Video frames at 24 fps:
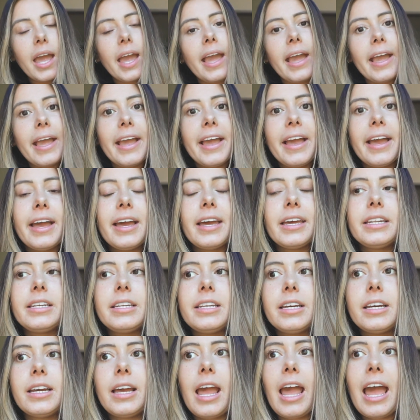And
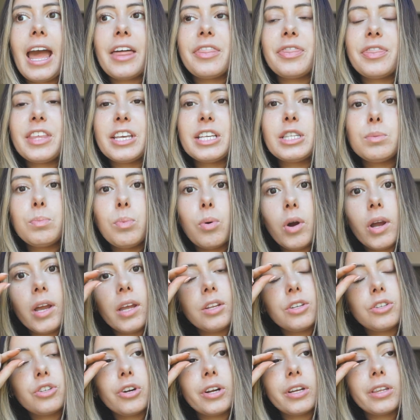at this
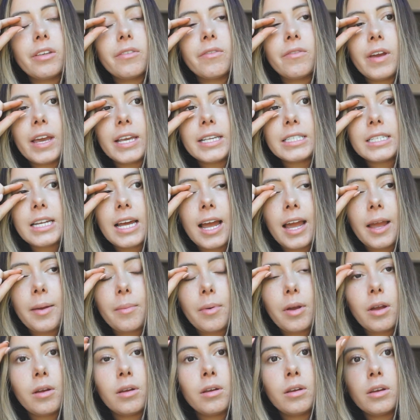point during the
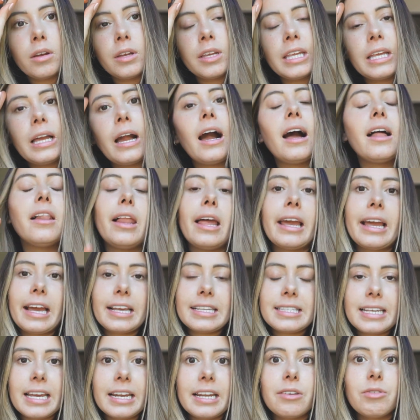FaceTime, like I
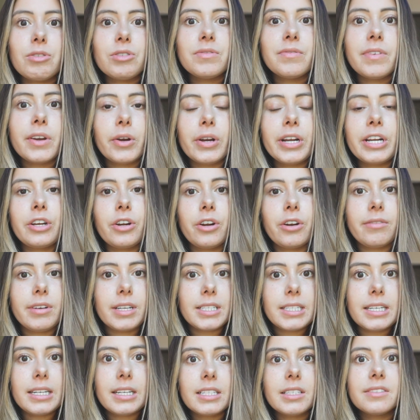said, he was very
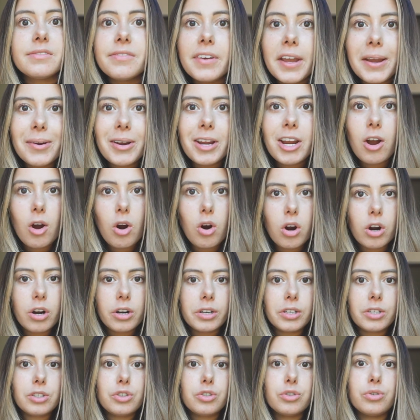nervous, and it's very
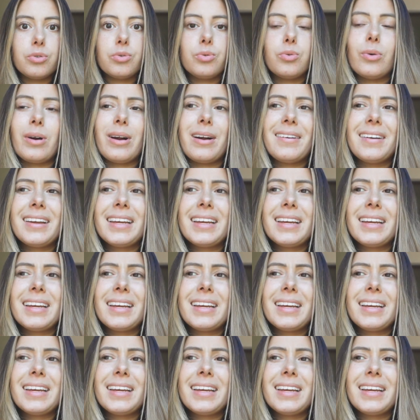hard to